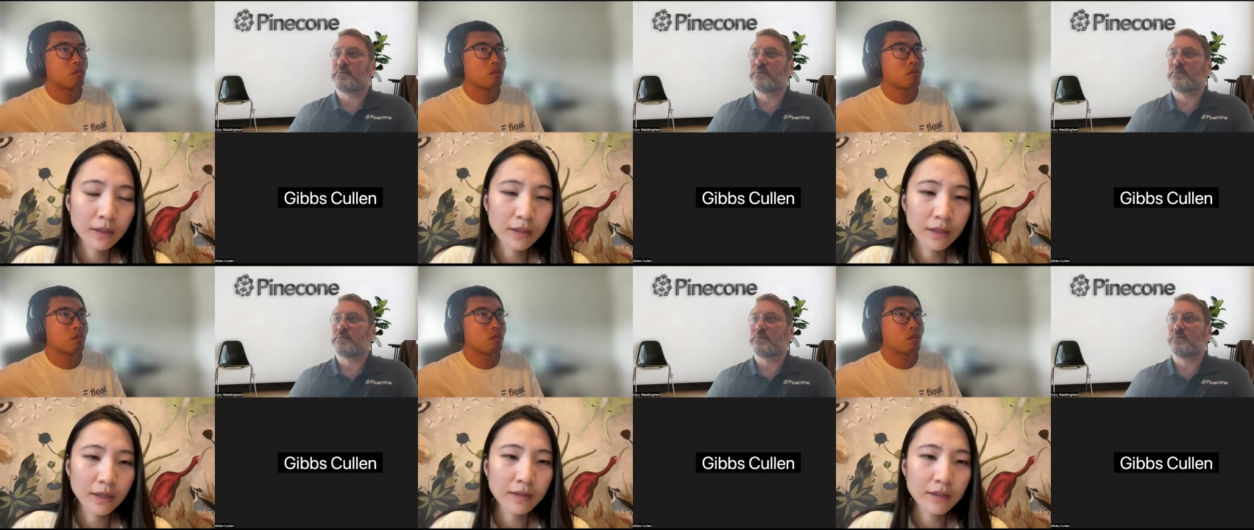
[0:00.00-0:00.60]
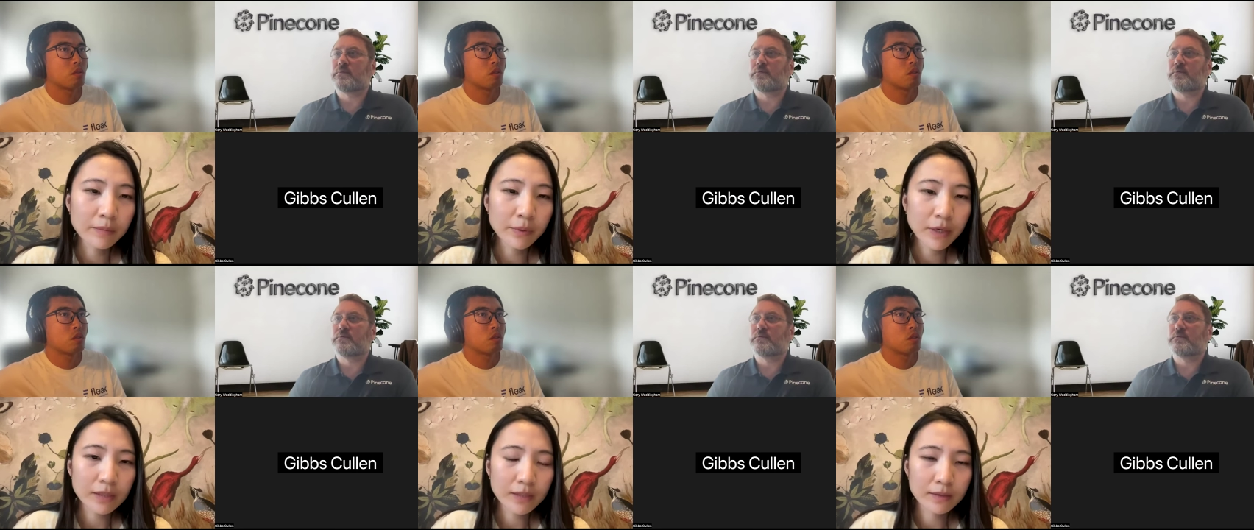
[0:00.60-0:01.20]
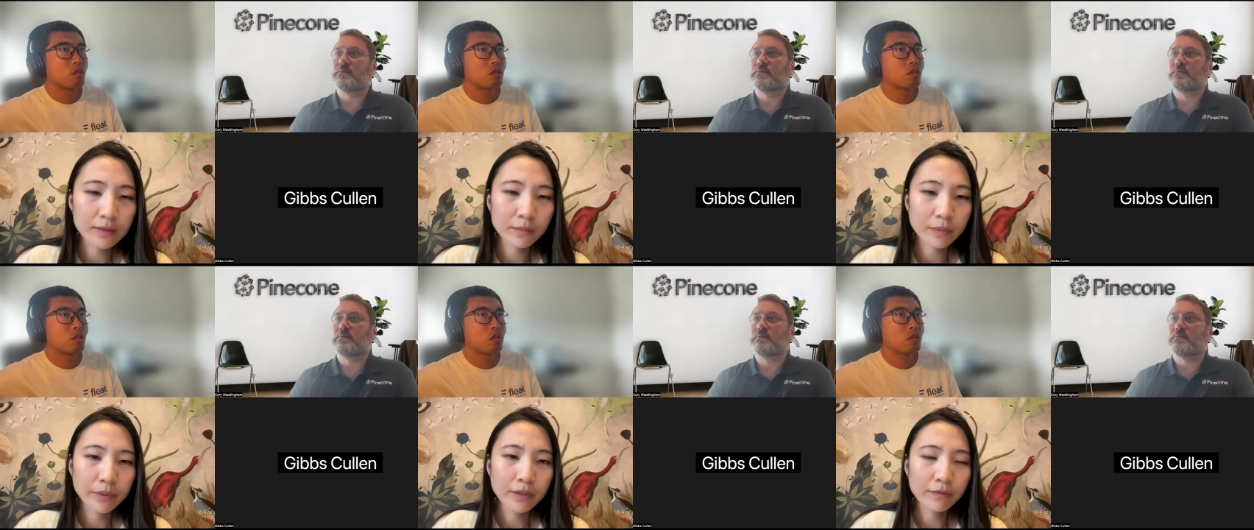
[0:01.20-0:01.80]
Speaker 1: Yeah, and in practice, what
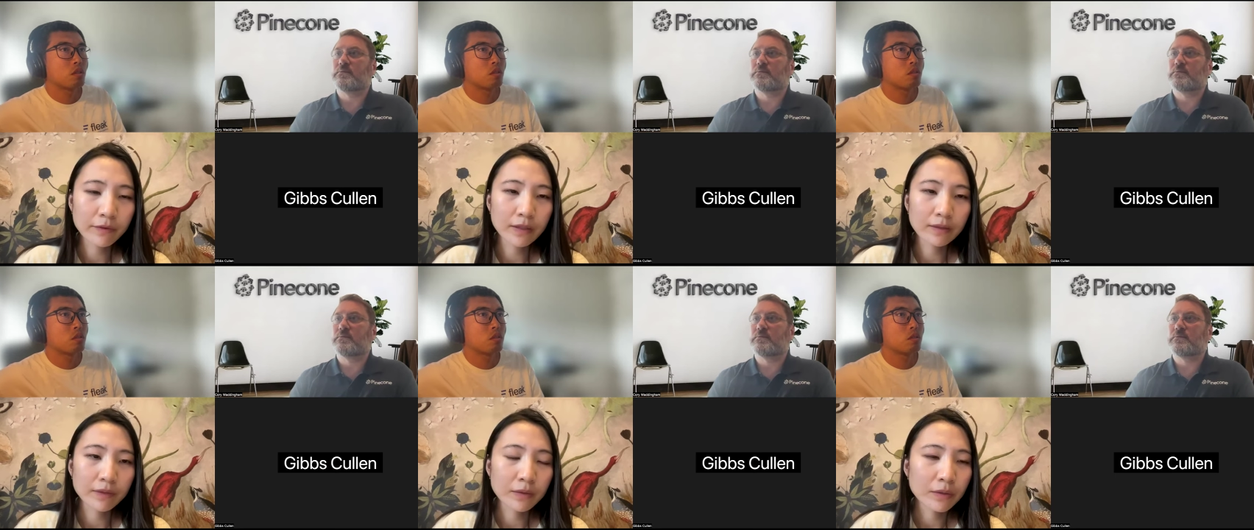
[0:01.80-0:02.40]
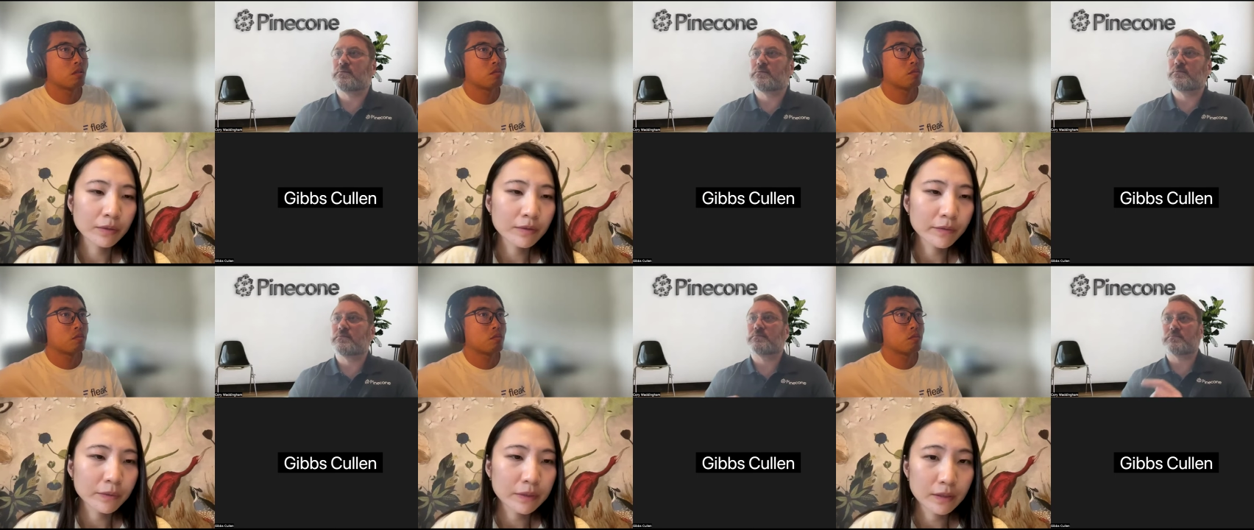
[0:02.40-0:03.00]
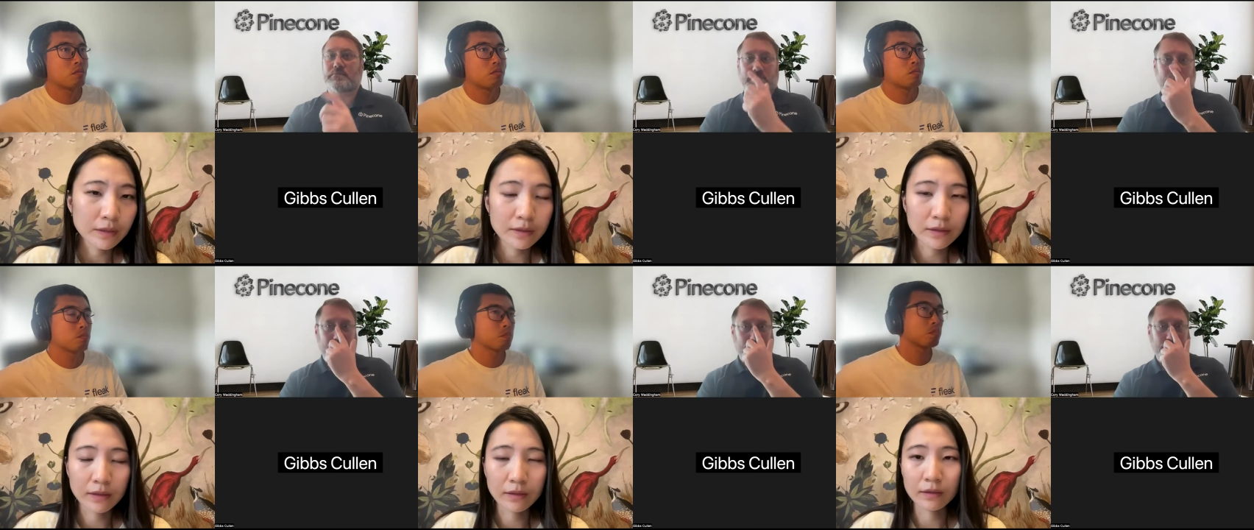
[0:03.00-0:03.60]
we find very useful is
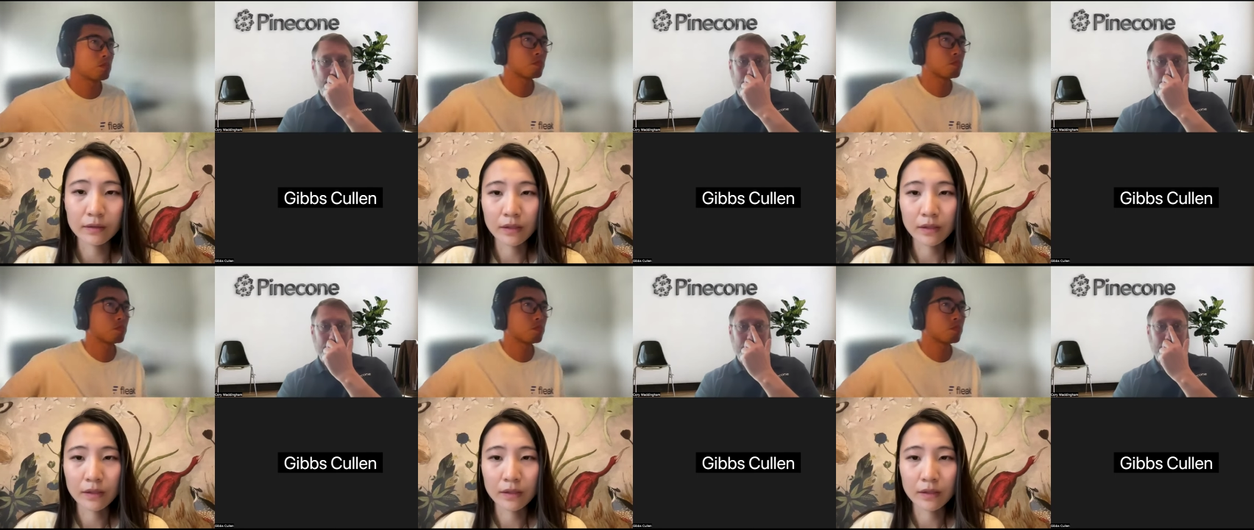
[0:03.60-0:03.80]
uh,